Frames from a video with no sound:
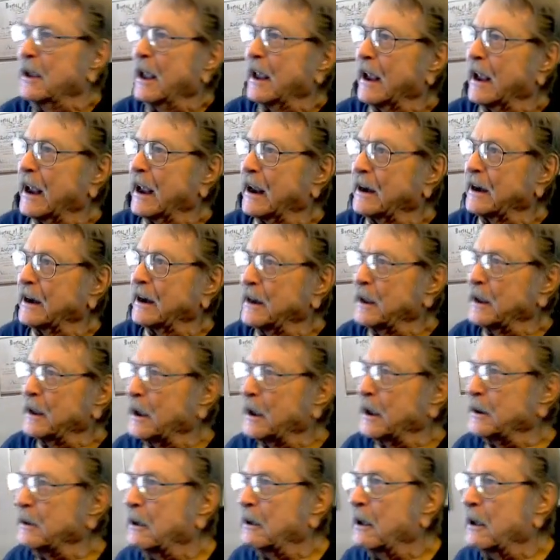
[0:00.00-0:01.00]

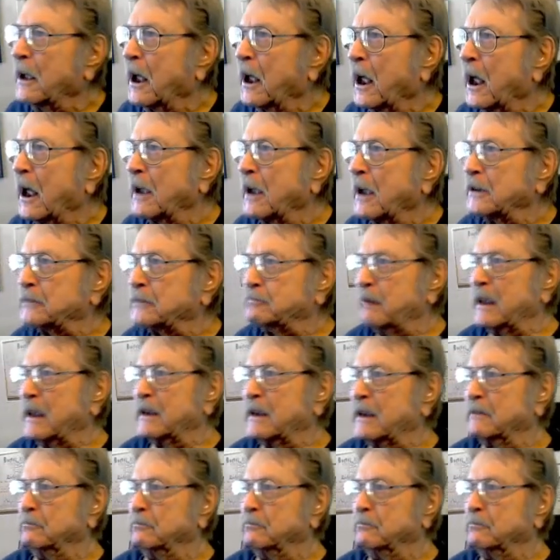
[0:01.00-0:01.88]
And speak